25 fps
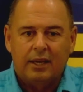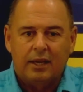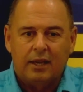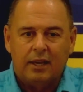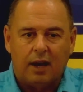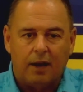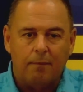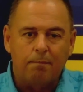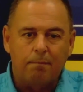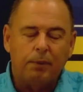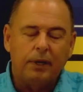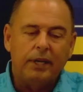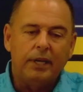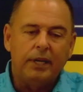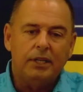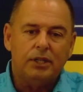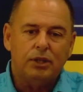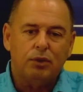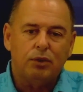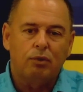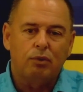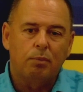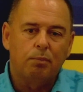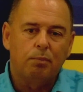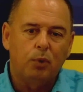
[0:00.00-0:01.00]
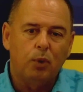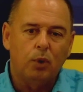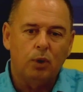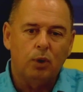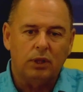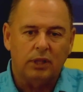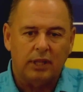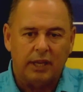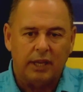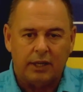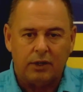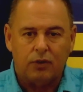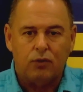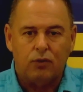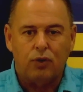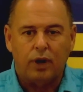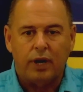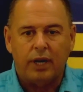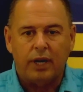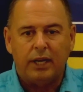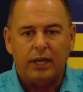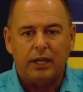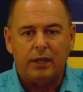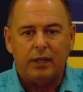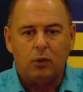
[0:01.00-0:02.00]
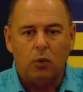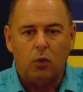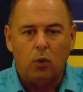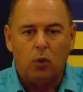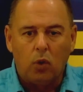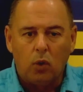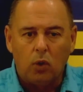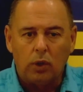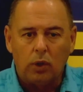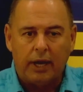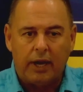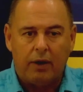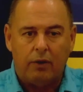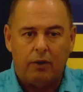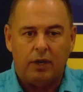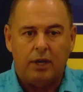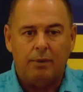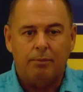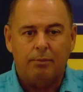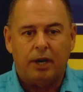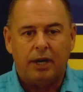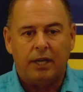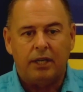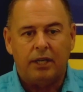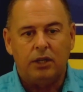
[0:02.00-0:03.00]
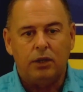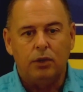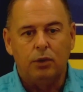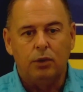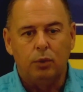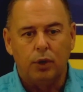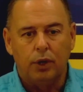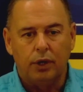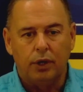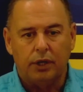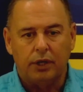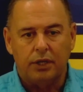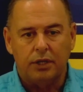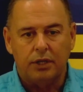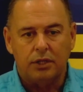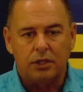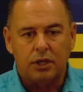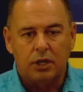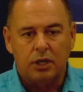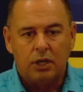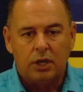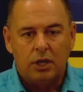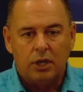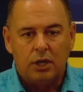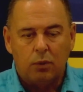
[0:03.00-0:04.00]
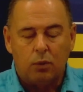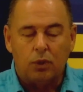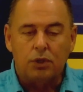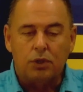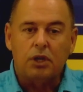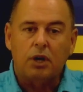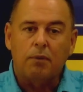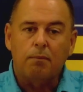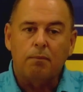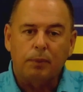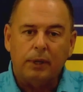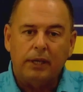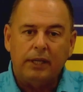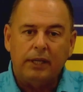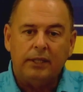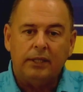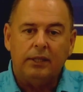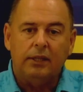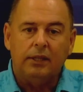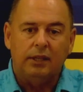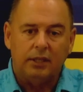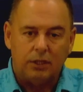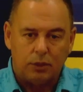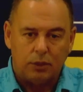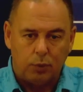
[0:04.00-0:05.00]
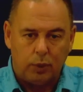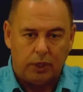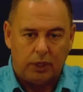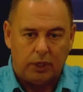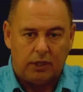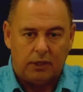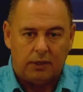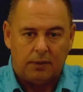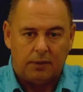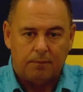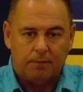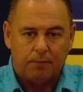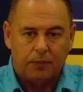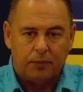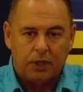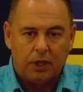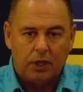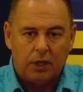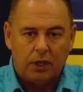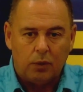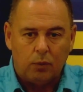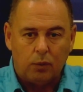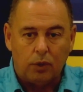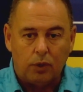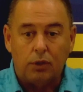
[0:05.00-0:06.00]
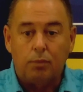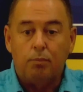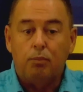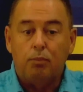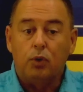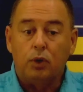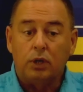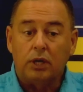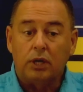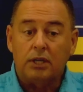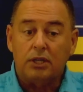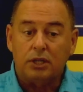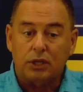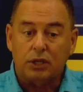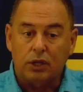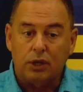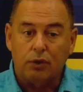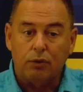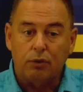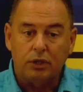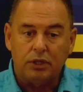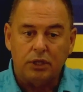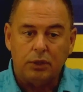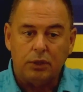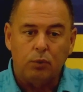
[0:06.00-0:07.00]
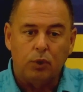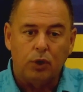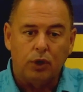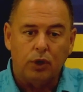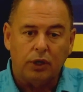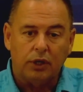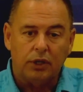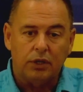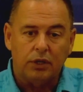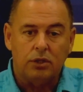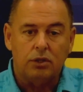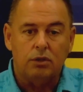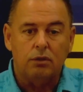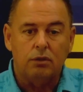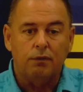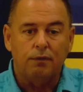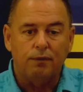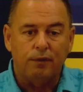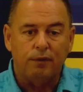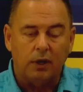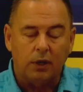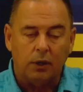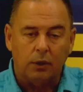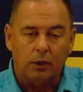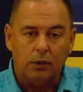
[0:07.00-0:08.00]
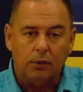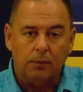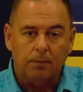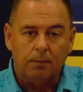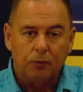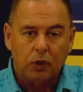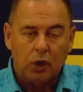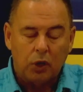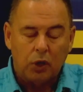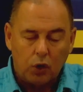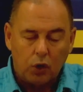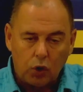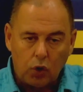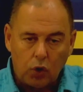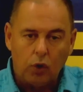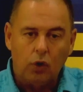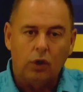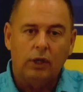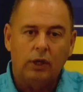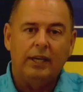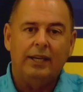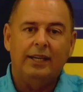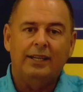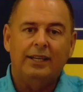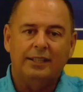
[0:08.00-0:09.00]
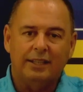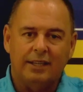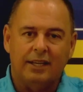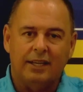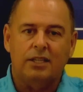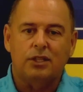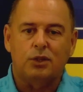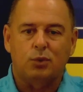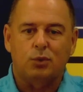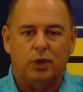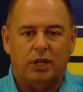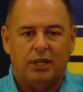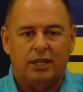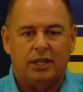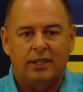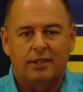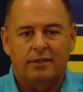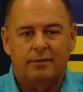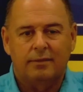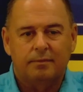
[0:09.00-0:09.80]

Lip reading: I'm pleased to report that training all our MIQ workers was completed this week, with Puna security workers to follow early next week.